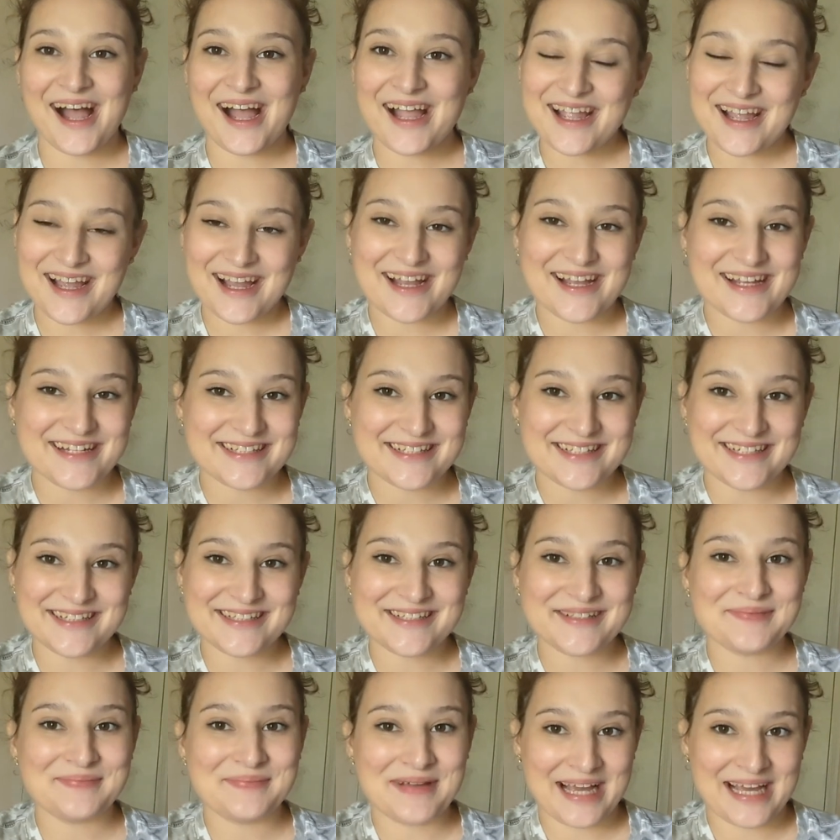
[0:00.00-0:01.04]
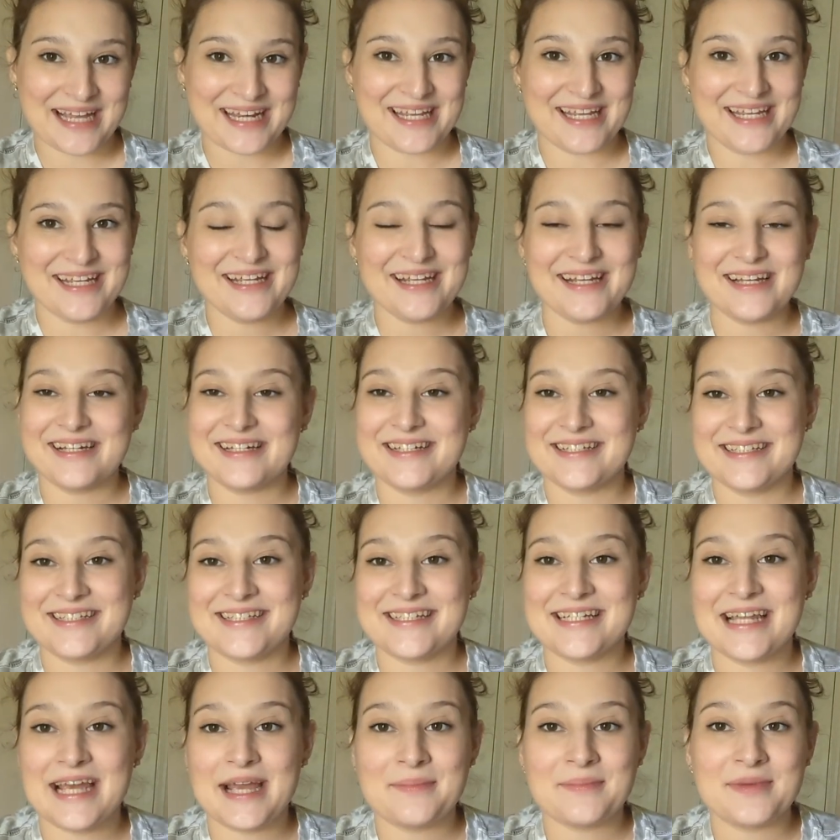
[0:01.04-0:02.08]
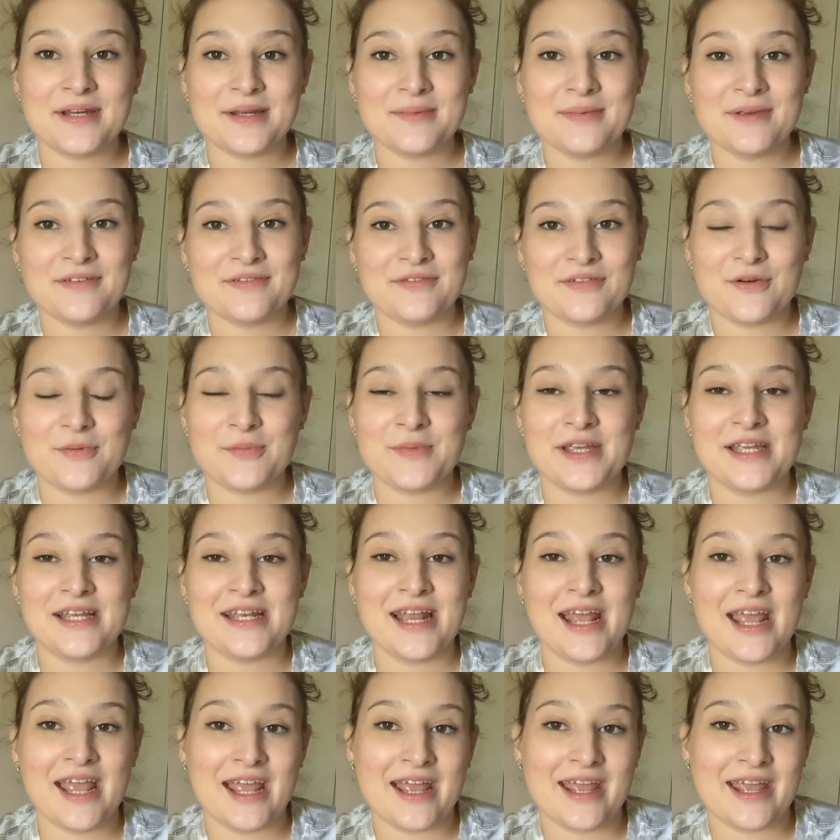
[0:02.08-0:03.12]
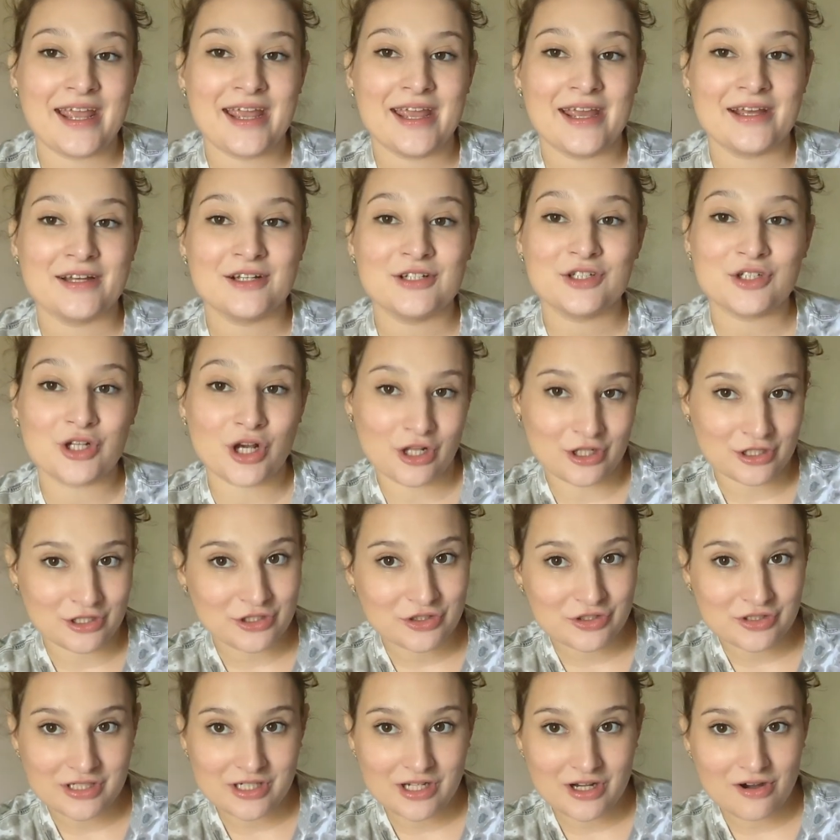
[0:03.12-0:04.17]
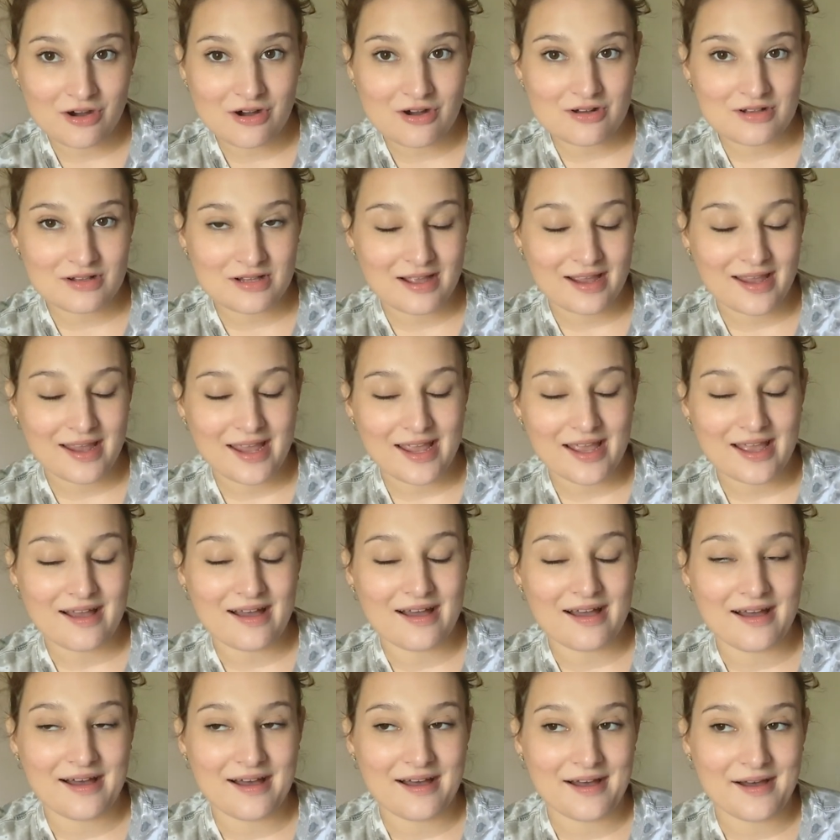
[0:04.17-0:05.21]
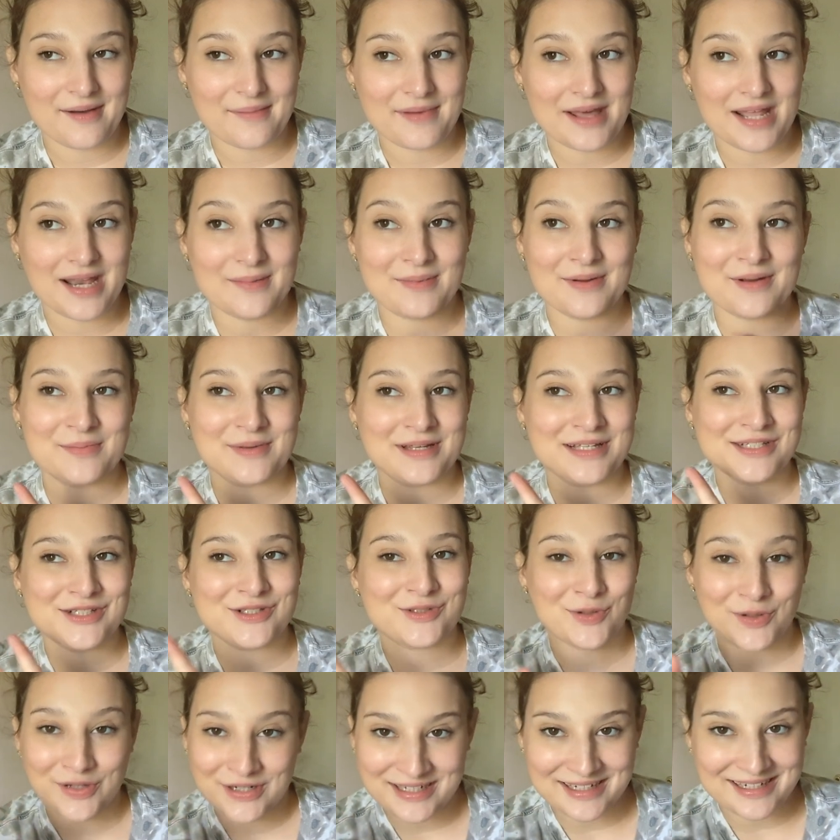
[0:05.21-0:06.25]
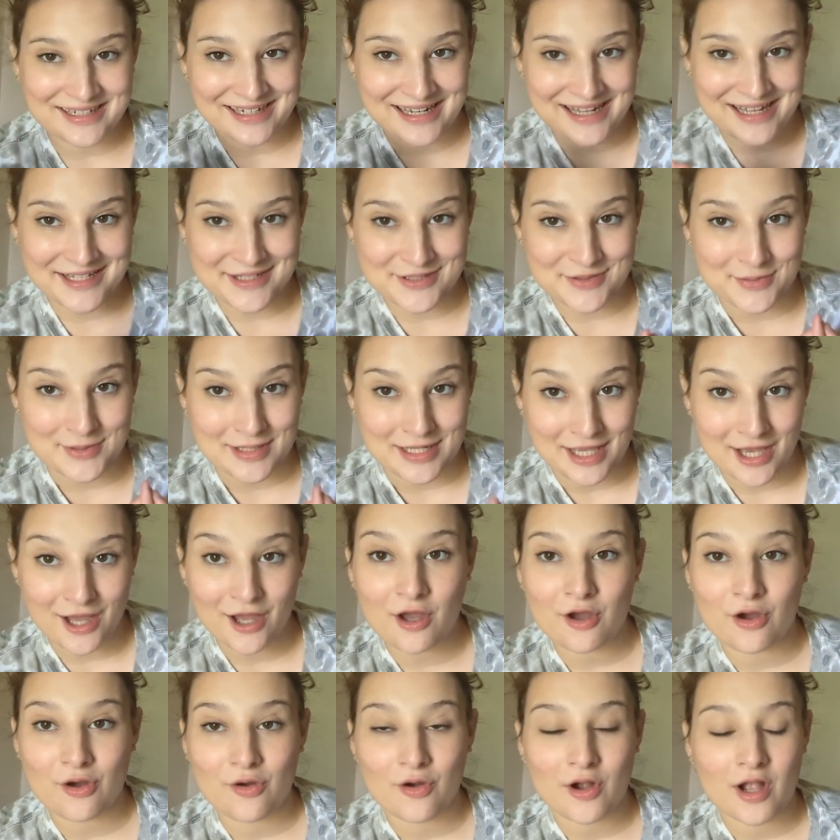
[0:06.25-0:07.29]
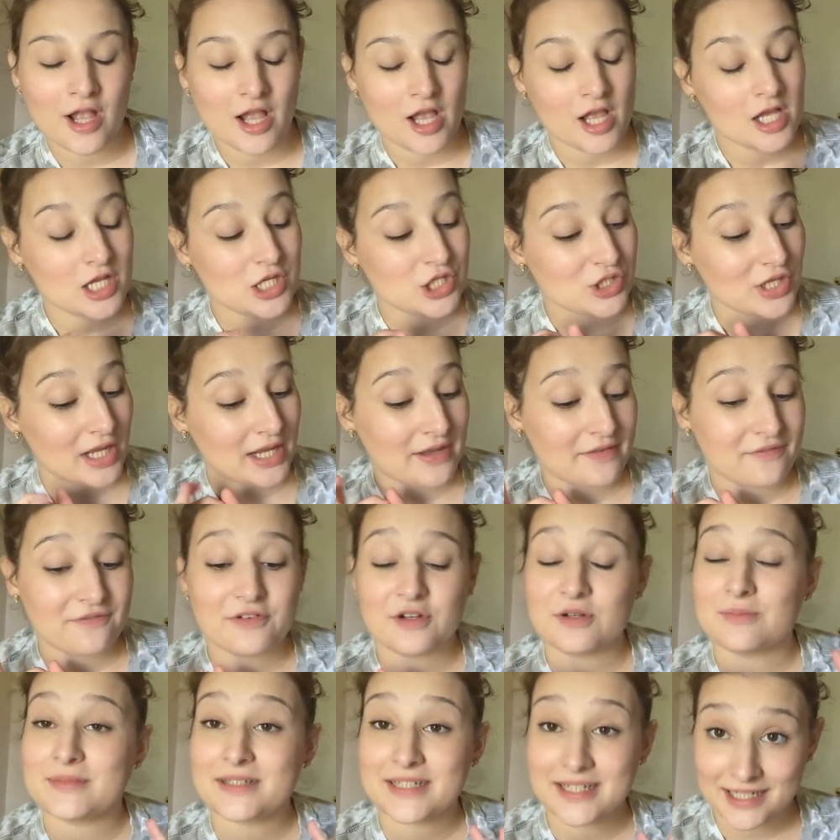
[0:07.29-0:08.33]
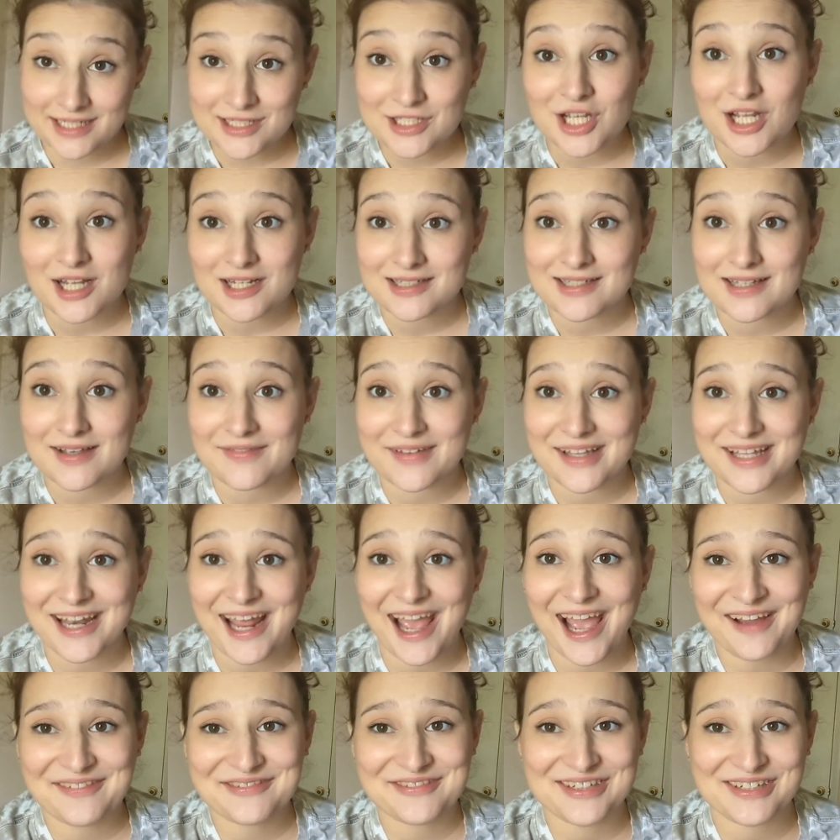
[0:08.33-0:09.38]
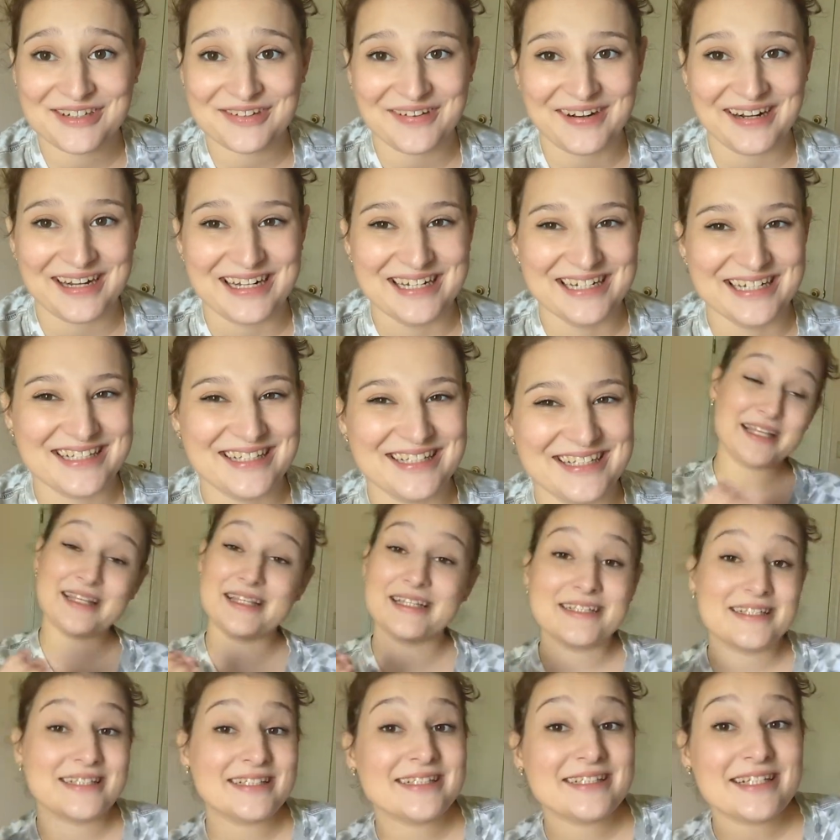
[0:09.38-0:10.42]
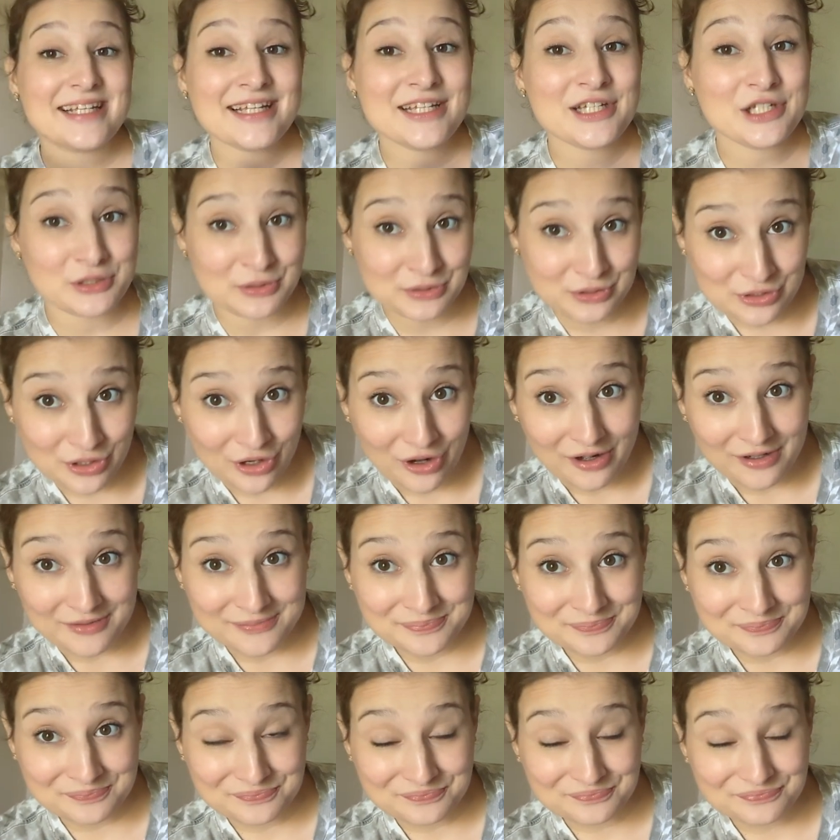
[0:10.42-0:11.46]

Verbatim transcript: Hi guys, it's Maddie and today I'm going to be filming a Dollar Tree haul um, and I'm going to be sorting it as we go so I can film TikToks of it afterwards. This is a huge haul.